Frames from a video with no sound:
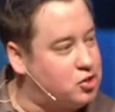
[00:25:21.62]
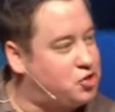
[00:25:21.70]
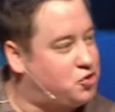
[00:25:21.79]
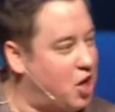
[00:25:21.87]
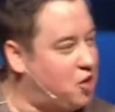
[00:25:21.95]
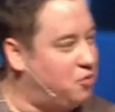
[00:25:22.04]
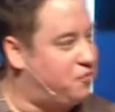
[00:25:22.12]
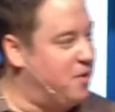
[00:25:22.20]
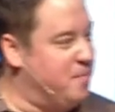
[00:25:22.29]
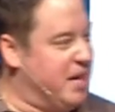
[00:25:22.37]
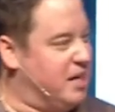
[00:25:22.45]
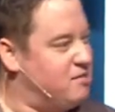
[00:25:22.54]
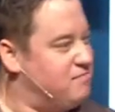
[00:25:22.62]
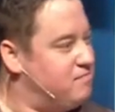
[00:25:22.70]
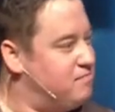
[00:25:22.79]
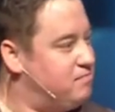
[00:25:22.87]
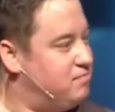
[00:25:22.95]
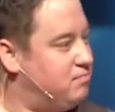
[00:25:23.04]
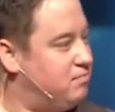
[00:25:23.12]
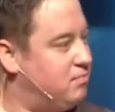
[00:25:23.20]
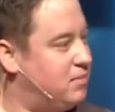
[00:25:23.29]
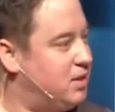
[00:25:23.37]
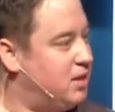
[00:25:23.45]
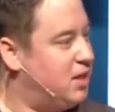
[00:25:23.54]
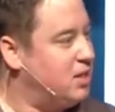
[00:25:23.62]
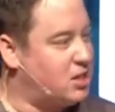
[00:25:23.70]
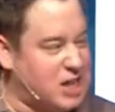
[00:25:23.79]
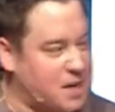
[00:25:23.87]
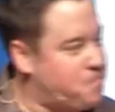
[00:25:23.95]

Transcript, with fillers: struggle for me. Just like